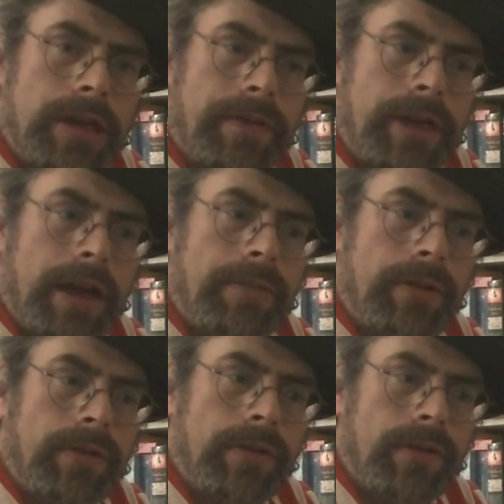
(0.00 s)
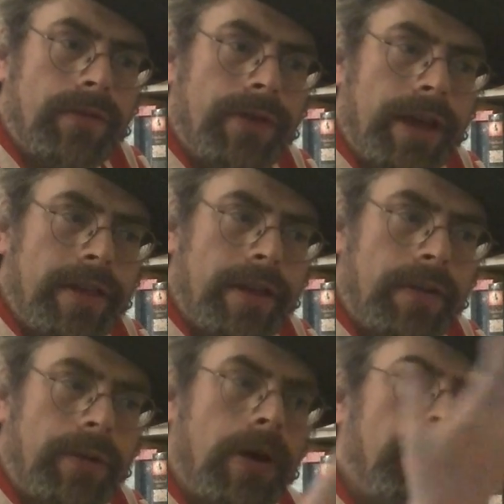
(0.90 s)
every time you, you faced it.
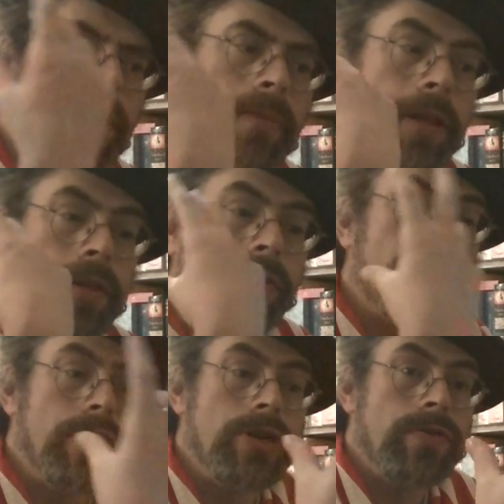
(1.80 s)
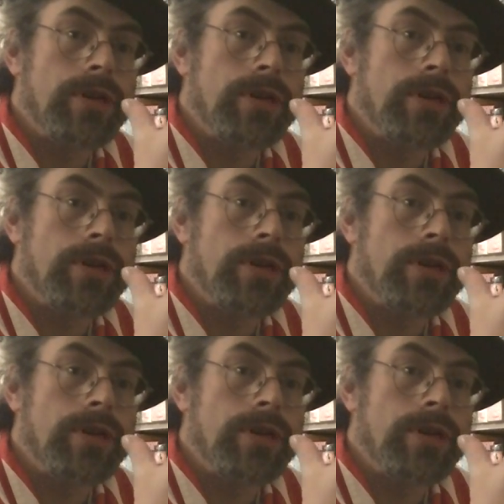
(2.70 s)
It would always be so new